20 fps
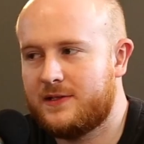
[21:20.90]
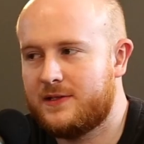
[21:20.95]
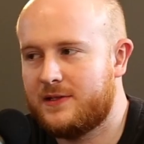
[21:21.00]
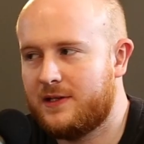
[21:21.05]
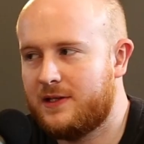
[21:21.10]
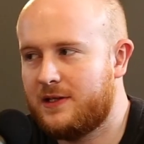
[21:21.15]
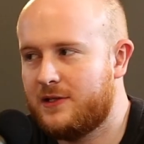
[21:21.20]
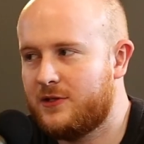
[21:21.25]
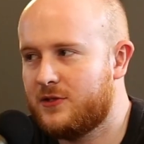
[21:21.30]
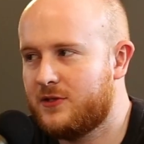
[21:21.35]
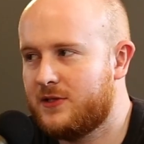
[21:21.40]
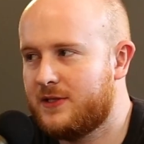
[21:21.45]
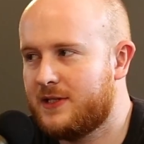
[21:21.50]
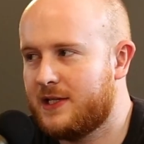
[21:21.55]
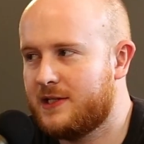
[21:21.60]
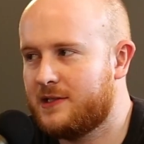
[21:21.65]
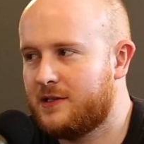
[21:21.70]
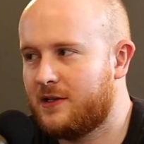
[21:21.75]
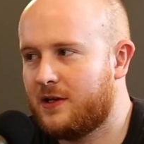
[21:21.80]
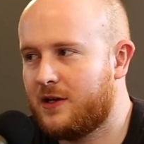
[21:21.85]
he just
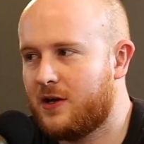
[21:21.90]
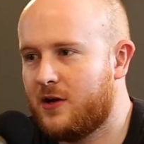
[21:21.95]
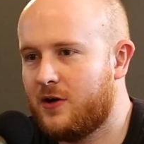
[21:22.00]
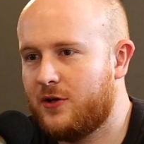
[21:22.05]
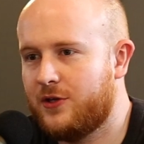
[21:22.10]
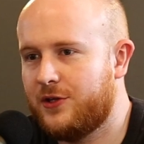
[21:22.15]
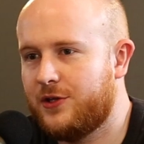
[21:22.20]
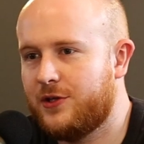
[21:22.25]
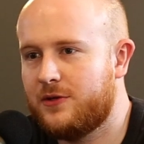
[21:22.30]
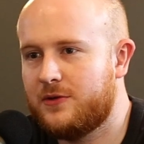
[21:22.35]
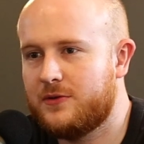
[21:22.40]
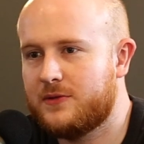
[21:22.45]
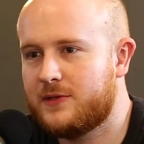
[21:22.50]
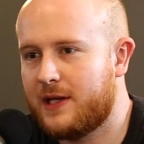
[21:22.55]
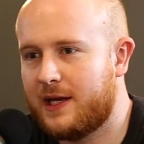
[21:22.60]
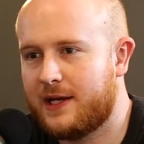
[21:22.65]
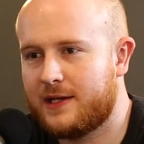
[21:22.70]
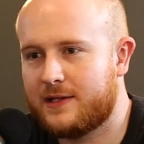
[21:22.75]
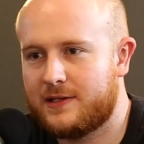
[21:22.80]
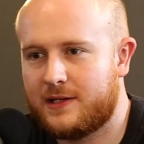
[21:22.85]
says like, I use
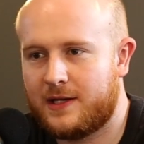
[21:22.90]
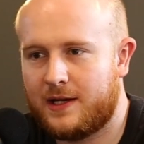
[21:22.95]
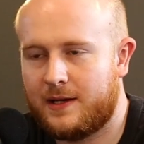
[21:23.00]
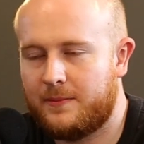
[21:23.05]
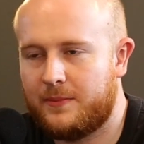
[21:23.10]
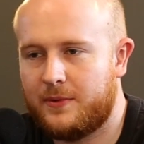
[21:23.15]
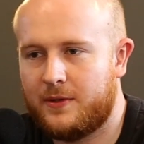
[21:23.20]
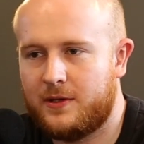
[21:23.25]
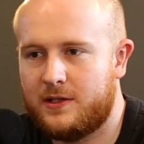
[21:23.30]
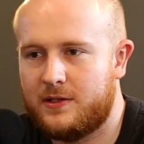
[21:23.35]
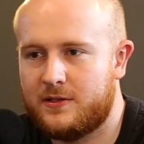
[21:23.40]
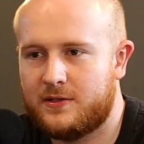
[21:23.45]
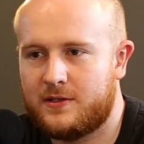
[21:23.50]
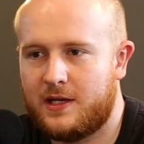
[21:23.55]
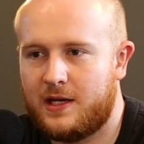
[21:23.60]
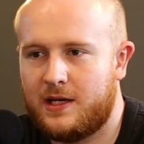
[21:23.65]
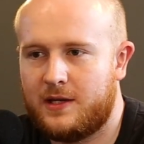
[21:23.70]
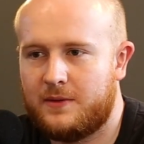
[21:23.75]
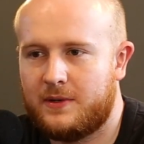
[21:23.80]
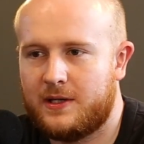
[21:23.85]
HexLab, but he doesn't
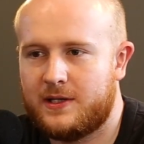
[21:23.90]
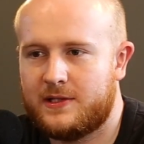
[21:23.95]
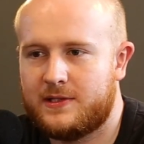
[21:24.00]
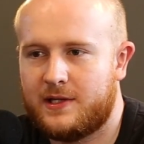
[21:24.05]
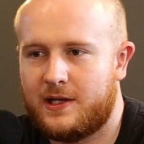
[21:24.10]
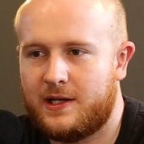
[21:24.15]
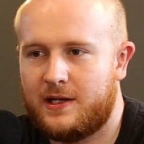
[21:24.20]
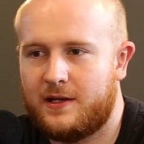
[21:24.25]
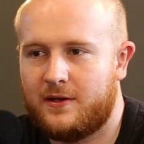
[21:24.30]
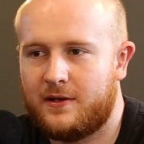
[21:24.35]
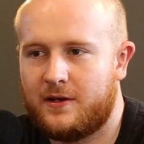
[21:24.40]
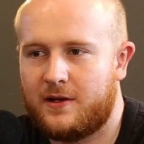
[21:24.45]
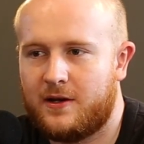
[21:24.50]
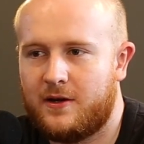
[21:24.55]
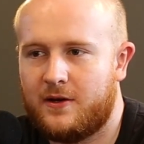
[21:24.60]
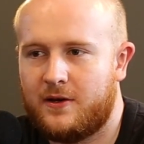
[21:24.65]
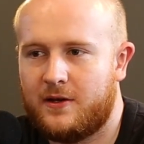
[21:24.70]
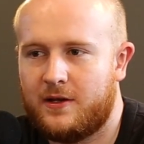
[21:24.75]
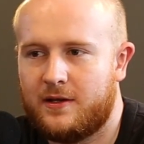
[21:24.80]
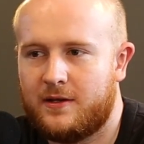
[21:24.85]
anywhere say like
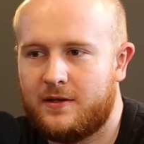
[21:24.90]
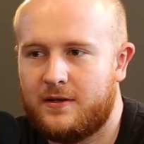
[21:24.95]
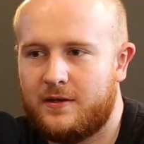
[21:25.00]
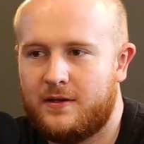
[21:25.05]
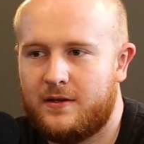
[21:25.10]
I.